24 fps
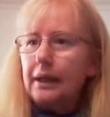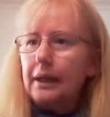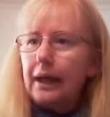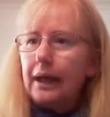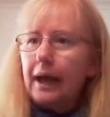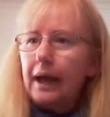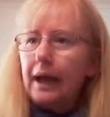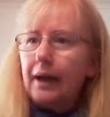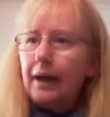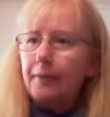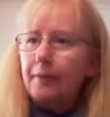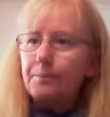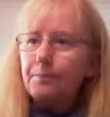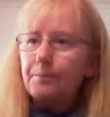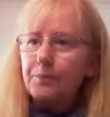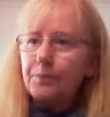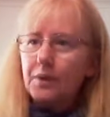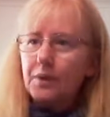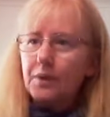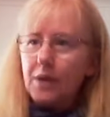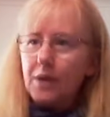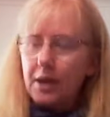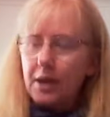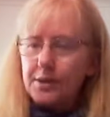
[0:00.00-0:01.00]

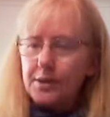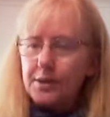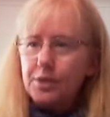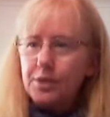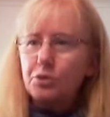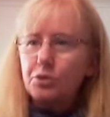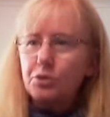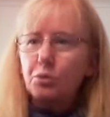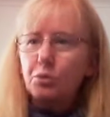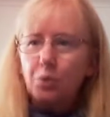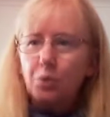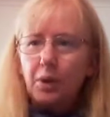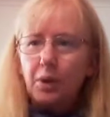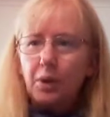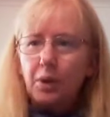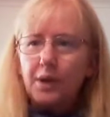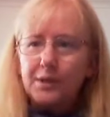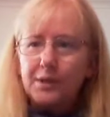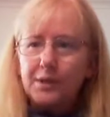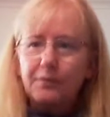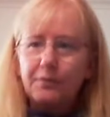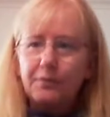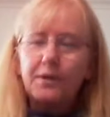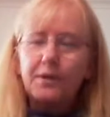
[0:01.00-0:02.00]
a digital
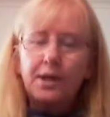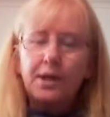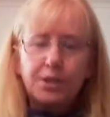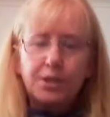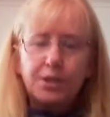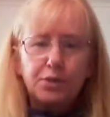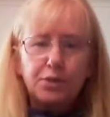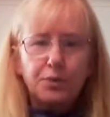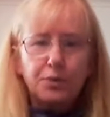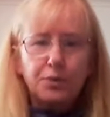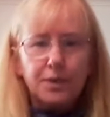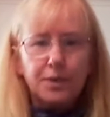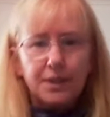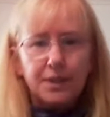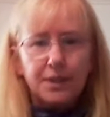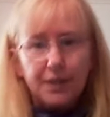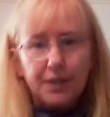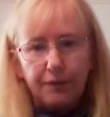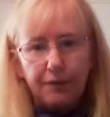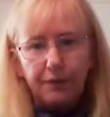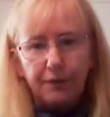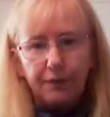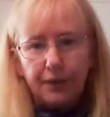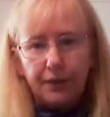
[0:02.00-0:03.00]

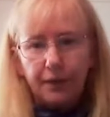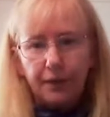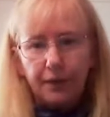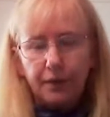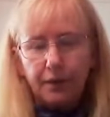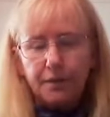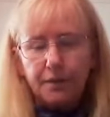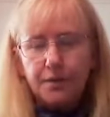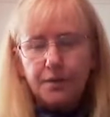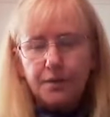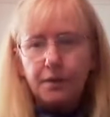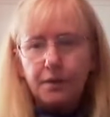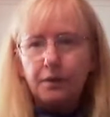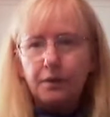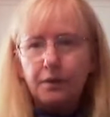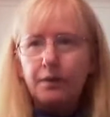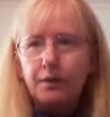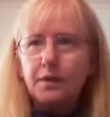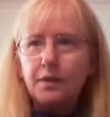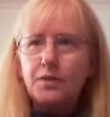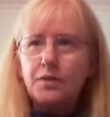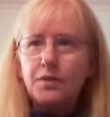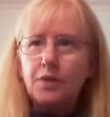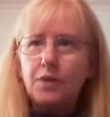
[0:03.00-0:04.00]
certificate. So the
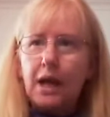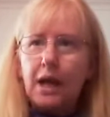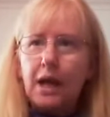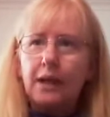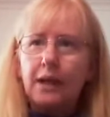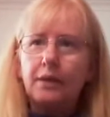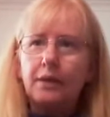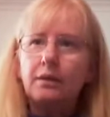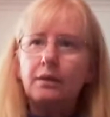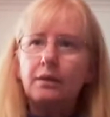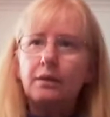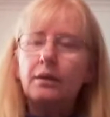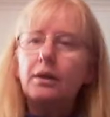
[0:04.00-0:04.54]
Australian